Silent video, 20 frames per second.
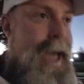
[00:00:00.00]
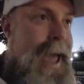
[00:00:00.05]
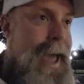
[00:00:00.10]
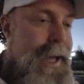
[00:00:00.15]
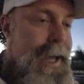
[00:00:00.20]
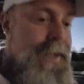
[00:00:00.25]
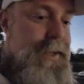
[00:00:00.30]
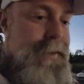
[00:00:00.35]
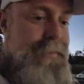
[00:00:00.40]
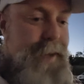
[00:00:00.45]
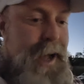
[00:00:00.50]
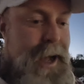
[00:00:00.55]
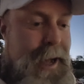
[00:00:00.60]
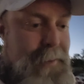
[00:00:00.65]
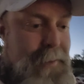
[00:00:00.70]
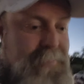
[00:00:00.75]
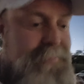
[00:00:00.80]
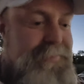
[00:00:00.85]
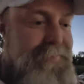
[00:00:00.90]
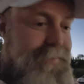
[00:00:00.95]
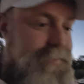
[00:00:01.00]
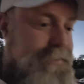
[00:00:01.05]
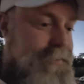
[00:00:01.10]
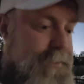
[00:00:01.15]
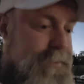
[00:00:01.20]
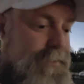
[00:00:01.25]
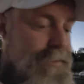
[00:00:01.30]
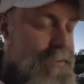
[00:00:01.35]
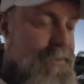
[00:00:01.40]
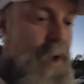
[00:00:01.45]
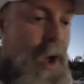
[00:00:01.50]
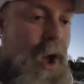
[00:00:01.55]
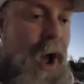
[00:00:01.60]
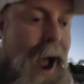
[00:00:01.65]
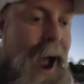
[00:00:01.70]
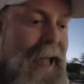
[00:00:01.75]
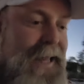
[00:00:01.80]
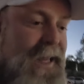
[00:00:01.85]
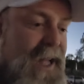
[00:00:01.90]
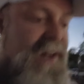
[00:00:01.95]
And um,
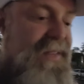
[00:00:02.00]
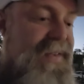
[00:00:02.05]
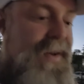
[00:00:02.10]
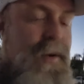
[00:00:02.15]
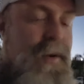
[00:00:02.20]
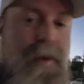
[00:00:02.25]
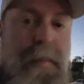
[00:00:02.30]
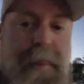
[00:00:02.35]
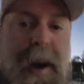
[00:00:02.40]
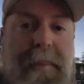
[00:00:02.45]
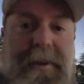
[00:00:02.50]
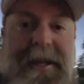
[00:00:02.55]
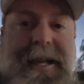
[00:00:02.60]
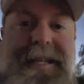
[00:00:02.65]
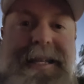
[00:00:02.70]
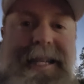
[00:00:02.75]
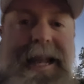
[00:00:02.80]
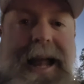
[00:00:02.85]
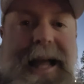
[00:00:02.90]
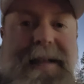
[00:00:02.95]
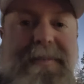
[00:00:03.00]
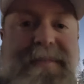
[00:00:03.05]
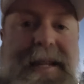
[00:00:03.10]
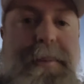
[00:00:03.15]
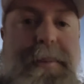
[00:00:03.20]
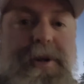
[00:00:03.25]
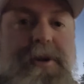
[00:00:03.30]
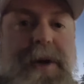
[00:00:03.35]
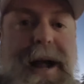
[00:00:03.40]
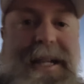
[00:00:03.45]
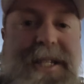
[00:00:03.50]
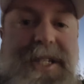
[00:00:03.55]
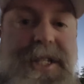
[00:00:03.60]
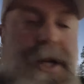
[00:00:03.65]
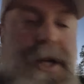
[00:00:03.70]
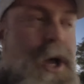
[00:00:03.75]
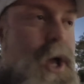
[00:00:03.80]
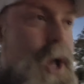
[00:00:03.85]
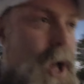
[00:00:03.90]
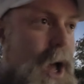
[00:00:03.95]
I love Republicans and I love
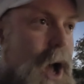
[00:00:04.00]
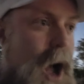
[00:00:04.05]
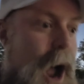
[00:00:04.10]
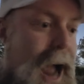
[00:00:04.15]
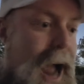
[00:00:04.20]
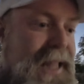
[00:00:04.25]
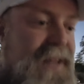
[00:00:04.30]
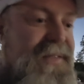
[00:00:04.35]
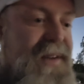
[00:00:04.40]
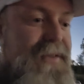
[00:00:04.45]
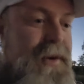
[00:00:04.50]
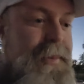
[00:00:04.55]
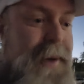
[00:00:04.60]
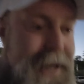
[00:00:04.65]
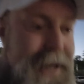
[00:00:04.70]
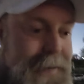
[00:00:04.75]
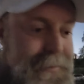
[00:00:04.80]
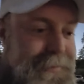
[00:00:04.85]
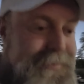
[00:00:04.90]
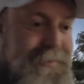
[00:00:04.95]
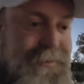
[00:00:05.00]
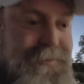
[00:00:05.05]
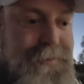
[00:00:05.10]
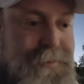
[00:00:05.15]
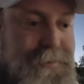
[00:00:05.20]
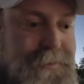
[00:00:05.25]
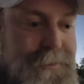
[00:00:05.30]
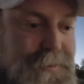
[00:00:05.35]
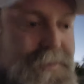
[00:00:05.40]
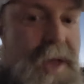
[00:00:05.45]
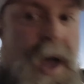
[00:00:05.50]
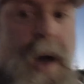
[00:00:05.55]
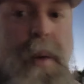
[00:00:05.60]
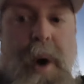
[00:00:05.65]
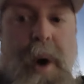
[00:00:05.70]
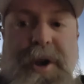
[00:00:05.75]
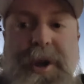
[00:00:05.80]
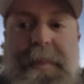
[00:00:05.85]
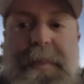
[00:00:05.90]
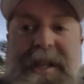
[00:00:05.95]
Democrats. I love everybody. I
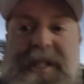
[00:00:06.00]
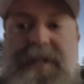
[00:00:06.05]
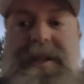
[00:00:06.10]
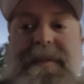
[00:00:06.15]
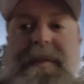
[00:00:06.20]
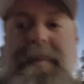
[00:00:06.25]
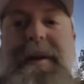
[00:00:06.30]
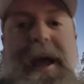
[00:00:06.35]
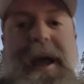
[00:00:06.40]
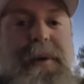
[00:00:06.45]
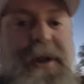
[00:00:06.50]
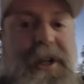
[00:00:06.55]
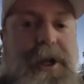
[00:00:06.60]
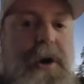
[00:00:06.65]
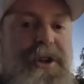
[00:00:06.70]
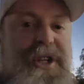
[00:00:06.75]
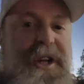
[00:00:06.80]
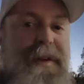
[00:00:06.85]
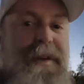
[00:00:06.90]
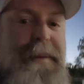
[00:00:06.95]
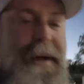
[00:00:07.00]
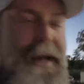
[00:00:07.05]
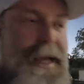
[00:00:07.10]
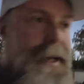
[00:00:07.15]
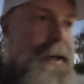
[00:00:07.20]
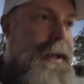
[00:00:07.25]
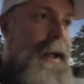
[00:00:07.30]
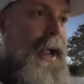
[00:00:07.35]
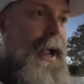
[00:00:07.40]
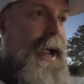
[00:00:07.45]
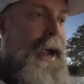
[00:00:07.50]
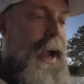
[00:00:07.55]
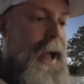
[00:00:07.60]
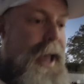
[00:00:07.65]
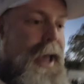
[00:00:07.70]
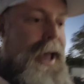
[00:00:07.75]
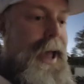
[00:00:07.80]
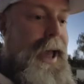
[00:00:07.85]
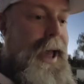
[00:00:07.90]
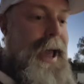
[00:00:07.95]
want to do business with everybody. I want to coach everybody.
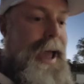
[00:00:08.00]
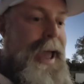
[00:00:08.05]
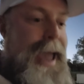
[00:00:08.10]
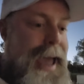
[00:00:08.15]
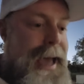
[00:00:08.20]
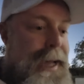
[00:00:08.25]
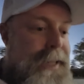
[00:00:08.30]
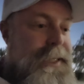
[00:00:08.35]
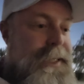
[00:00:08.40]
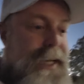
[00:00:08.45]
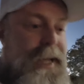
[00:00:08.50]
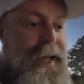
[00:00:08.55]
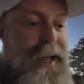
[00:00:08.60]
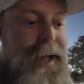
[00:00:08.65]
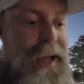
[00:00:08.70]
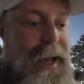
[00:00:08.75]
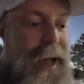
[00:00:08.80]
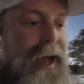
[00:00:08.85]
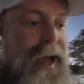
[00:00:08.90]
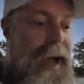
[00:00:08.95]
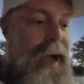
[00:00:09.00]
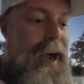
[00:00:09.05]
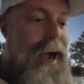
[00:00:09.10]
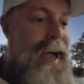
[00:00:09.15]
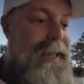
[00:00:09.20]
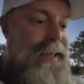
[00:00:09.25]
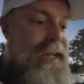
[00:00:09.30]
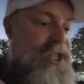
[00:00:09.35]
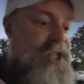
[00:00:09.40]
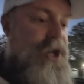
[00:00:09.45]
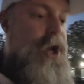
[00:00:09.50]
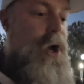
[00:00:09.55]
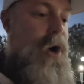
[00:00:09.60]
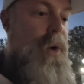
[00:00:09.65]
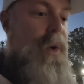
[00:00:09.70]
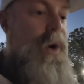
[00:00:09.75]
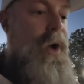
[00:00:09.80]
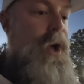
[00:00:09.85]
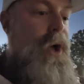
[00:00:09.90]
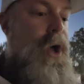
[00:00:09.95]
And uh, I'd like to
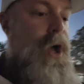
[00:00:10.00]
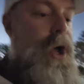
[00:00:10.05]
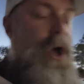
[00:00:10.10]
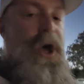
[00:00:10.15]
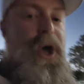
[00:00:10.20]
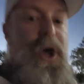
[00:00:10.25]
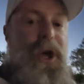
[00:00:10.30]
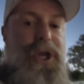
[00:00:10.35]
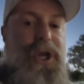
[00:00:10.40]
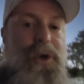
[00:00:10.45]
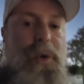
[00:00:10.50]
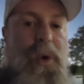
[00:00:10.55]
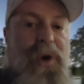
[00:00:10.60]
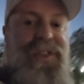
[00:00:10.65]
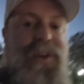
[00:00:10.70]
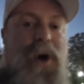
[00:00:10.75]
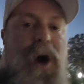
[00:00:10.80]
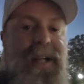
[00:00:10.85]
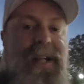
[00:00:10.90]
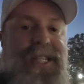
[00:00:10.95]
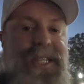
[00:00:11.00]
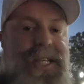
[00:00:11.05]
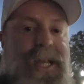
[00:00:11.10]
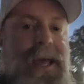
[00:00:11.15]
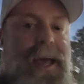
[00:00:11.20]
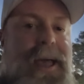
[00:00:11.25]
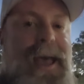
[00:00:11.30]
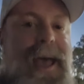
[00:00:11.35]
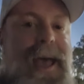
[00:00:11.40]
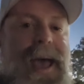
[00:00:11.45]
know your thoughts.